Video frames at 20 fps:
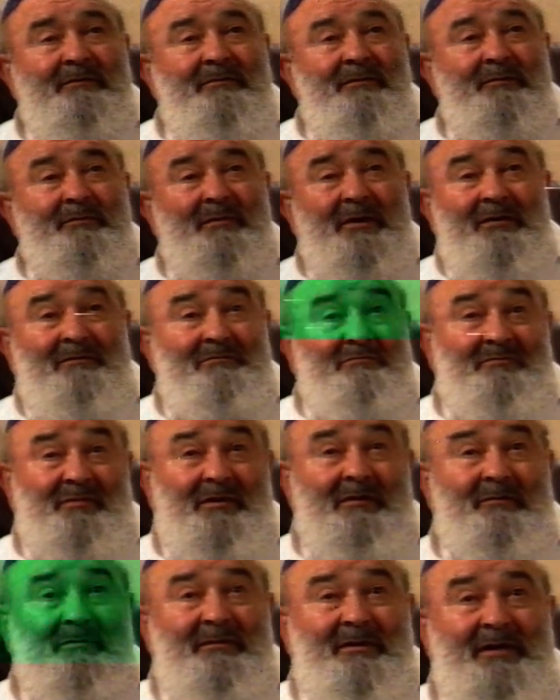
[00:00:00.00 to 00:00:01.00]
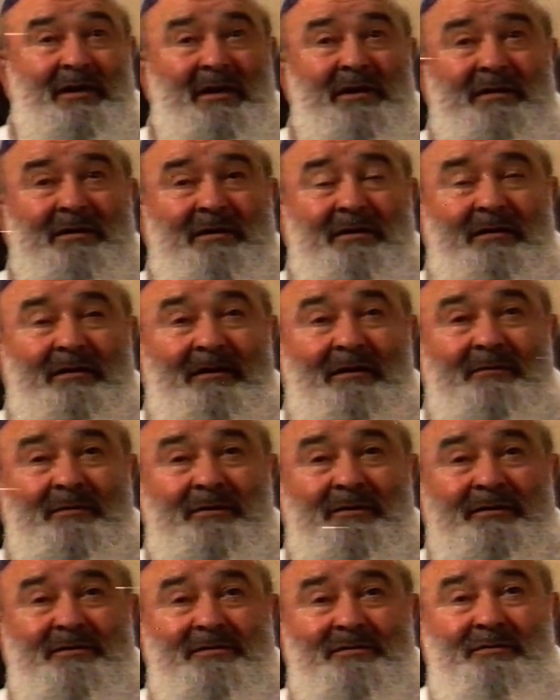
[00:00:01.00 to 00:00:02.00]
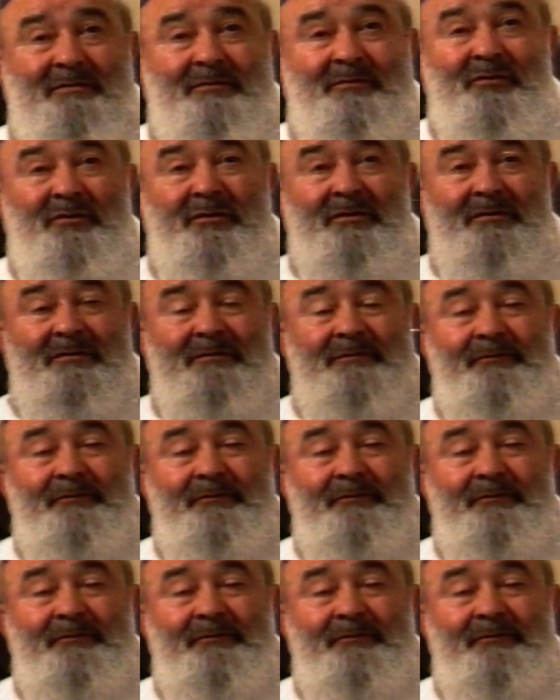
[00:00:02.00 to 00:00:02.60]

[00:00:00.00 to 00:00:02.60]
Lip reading: about probably 80 kilometers or more.